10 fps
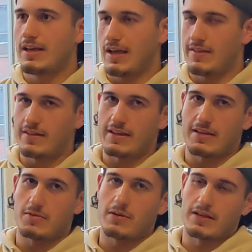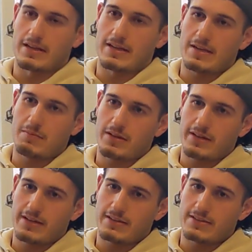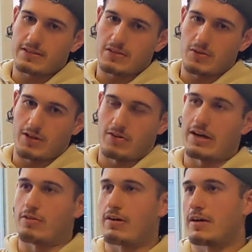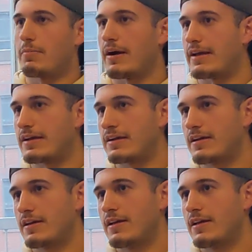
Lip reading: And then they get to be like kid plants. You know, they learn how to ride a bike.